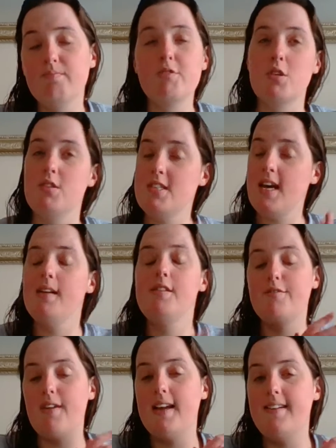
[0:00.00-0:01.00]
So it's time
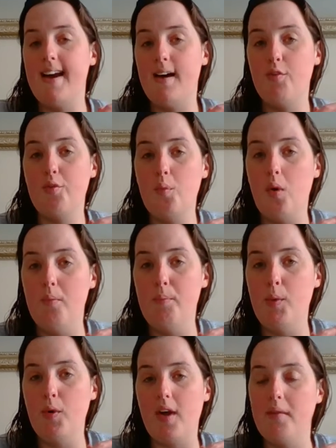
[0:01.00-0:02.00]
to find out what
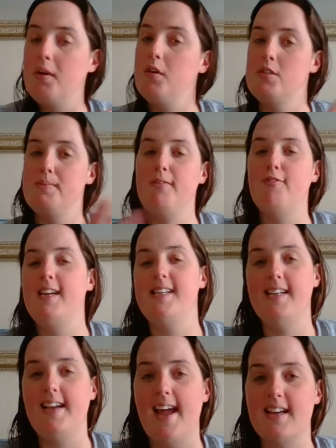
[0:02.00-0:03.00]
book I'm going to be
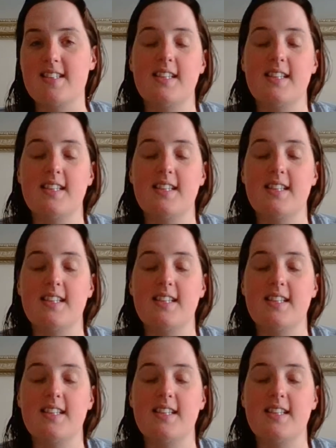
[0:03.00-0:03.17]
reading next.